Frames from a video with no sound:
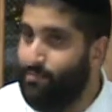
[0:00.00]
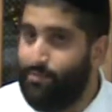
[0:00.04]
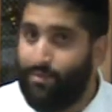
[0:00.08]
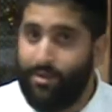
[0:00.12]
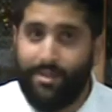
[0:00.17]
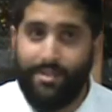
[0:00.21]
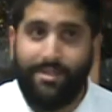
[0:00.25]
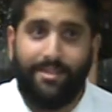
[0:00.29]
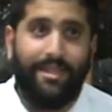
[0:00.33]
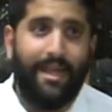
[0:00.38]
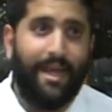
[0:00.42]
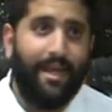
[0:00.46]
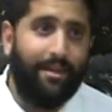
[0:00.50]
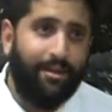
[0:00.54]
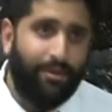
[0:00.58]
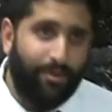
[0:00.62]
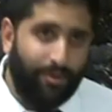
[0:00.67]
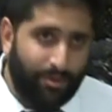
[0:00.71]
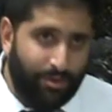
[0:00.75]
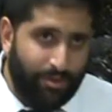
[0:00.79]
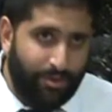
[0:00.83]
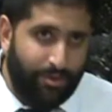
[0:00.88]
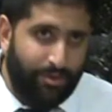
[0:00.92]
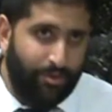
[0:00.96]
the
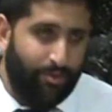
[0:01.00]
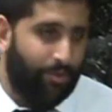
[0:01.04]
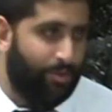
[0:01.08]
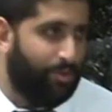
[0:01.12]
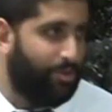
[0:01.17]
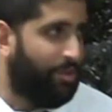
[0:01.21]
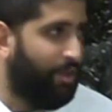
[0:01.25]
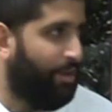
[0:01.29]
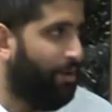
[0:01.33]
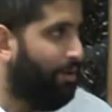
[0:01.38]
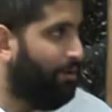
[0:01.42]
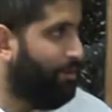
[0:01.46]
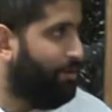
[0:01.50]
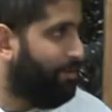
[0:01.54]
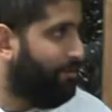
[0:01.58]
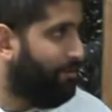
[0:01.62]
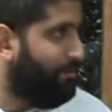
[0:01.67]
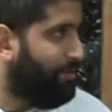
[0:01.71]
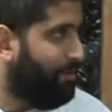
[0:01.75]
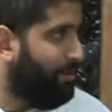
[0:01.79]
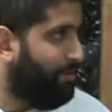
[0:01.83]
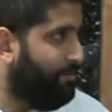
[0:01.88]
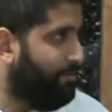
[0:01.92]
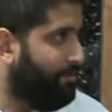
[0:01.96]
standards to which they hold
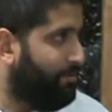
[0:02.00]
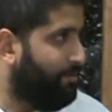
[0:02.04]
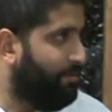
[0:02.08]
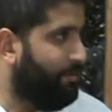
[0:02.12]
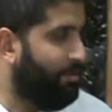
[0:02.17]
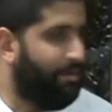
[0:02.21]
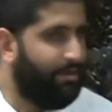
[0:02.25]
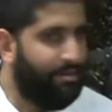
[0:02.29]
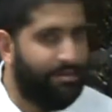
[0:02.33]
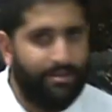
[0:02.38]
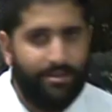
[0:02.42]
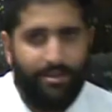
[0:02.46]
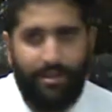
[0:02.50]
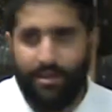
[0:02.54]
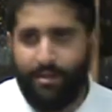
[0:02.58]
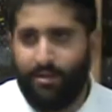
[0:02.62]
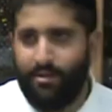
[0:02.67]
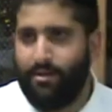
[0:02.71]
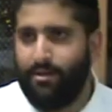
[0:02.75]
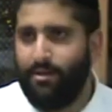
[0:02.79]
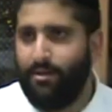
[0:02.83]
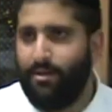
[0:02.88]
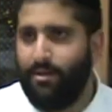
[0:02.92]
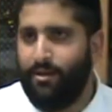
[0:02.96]
themselves, things that,
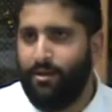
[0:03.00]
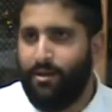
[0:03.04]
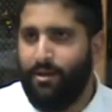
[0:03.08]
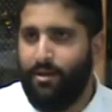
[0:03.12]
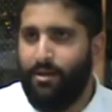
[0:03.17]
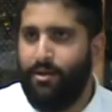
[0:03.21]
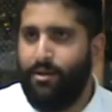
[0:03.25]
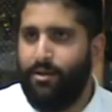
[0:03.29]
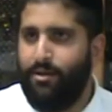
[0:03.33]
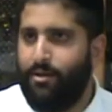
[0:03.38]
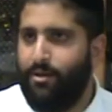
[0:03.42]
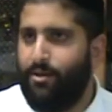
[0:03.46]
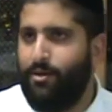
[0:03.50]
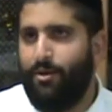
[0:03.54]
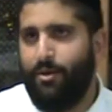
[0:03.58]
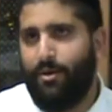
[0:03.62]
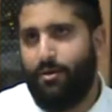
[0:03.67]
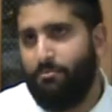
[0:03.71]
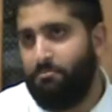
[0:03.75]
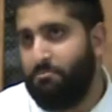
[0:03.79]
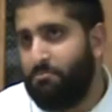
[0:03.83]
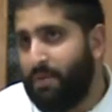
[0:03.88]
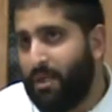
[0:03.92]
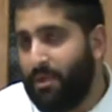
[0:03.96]
you know,
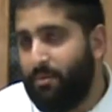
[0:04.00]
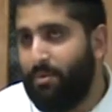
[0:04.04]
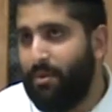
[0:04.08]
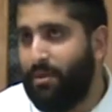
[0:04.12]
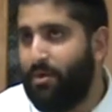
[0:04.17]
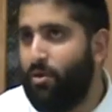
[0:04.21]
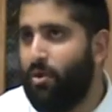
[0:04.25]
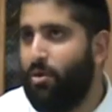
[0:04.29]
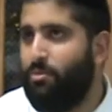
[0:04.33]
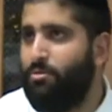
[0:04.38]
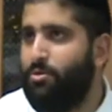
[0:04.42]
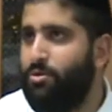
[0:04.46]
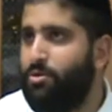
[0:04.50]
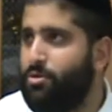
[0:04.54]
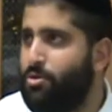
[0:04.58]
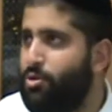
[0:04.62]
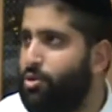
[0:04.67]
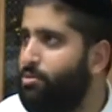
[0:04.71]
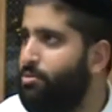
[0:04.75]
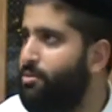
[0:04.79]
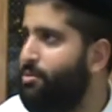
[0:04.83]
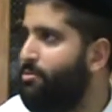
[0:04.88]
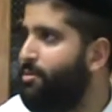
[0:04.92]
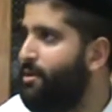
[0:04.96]
maybe a normal
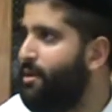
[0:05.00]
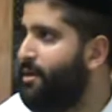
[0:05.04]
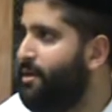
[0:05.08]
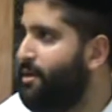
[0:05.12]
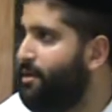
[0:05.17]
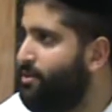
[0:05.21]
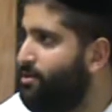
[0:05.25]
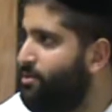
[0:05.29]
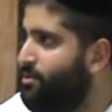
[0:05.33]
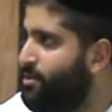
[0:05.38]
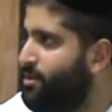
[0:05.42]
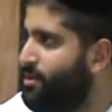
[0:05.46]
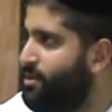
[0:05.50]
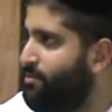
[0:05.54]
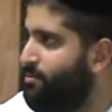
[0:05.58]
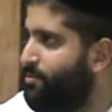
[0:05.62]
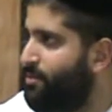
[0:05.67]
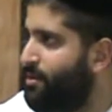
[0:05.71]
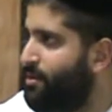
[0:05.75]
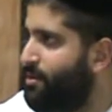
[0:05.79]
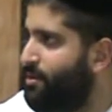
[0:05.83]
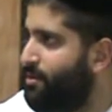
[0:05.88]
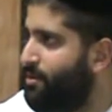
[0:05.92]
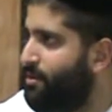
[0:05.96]
human being can do this,
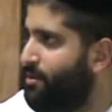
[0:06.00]
but.